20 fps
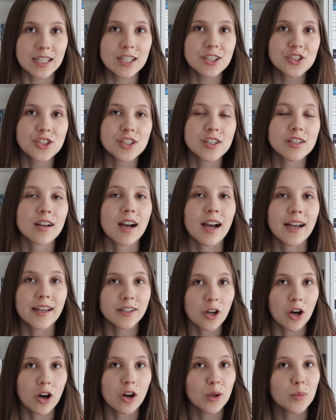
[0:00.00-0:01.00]
Each year I
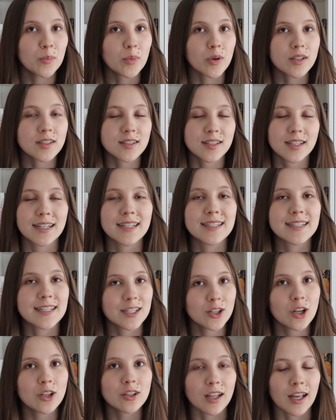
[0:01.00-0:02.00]
unhaul books that I did
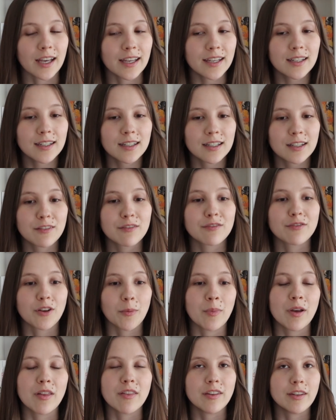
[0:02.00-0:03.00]
not like
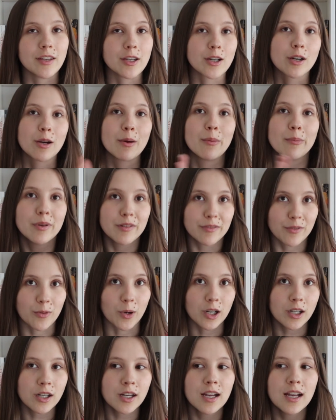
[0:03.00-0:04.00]
from the year
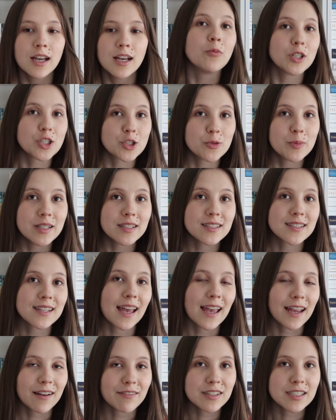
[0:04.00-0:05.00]
before, which means
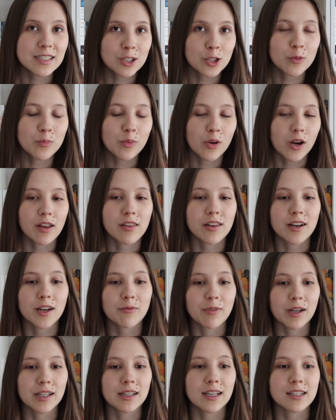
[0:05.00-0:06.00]
that every single book that I
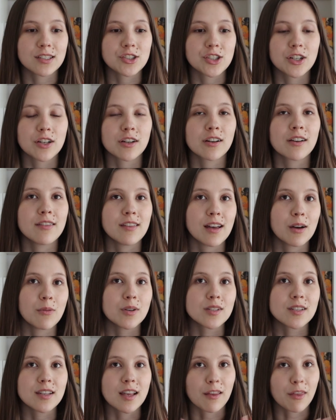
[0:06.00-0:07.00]
read last year that
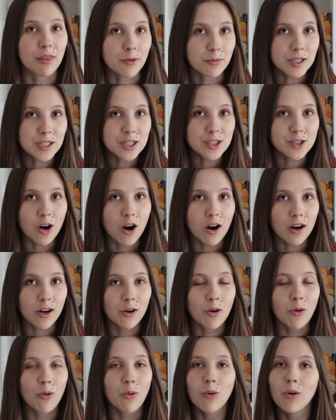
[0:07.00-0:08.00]
was a
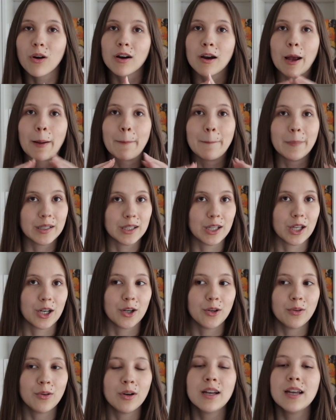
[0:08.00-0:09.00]
3-star or
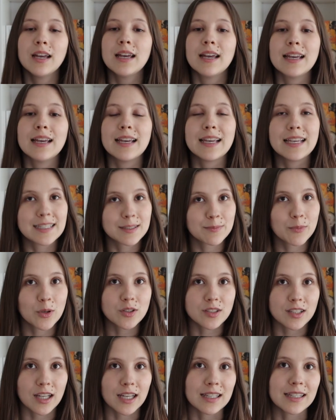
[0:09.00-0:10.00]
below is
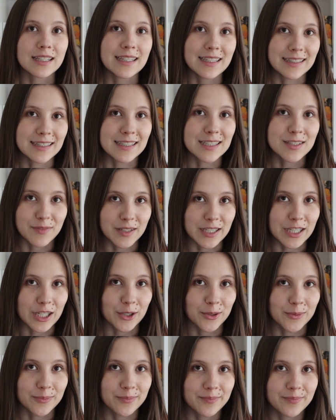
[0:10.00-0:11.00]
most likely in this video.
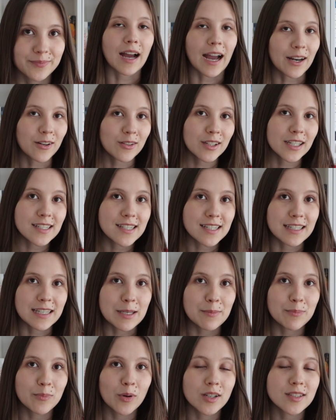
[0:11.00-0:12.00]
I don't like to
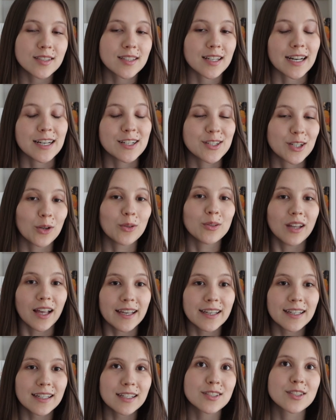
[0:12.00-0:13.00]
keep books that I don't
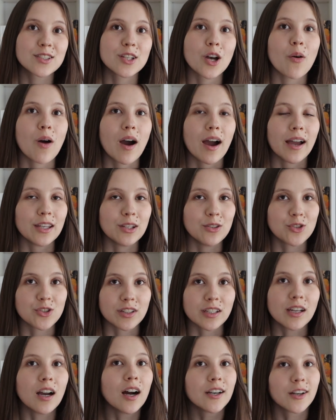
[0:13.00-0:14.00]
like, so I
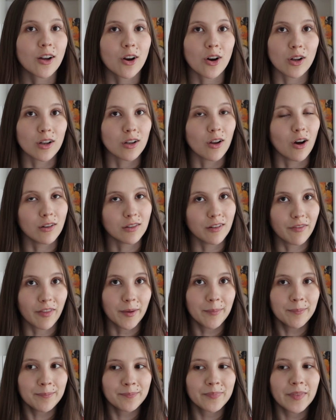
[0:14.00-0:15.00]
usually unhaul all of
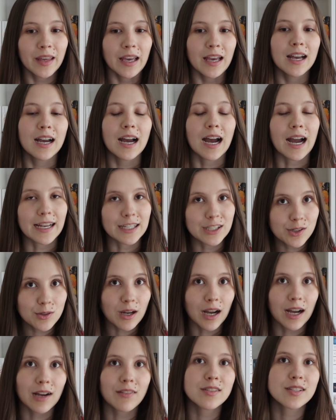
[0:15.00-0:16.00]
them. I do
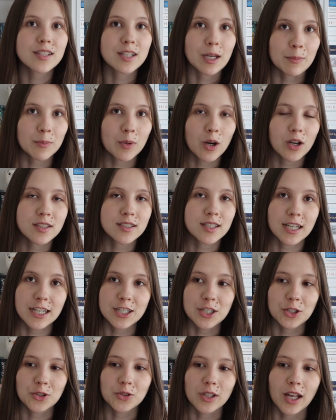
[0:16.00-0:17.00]
have some books that I
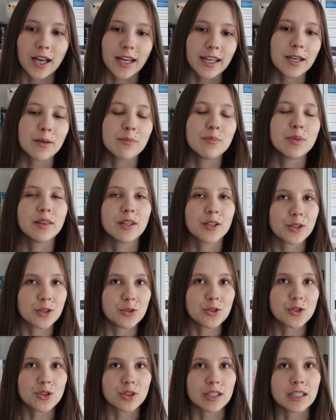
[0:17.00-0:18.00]
don't like, but they're
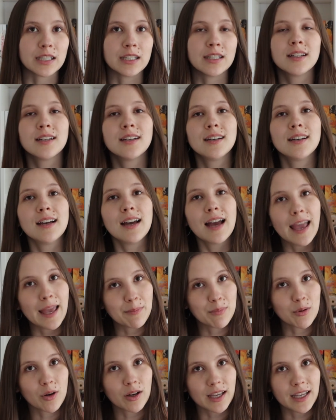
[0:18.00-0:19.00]
usually a
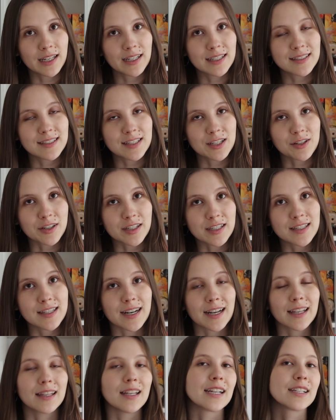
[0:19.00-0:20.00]
book in a series
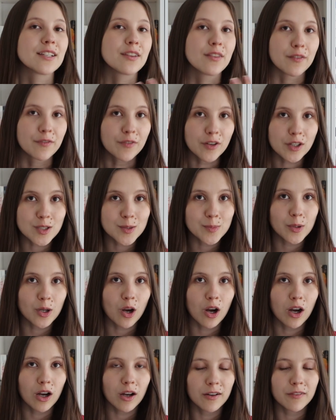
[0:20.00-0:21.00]
that I liked the first
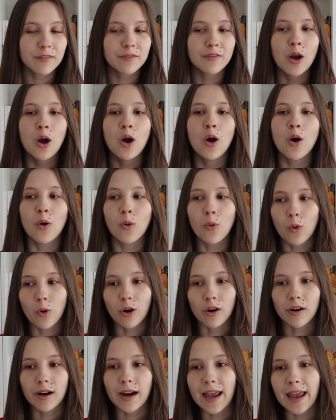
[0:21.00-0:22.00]
book of,
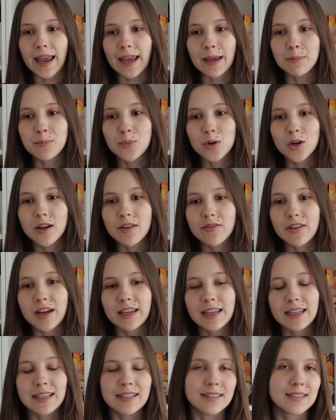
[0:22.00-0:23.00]
or a book
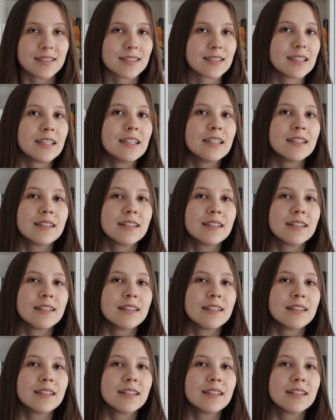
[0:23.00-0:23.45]
that is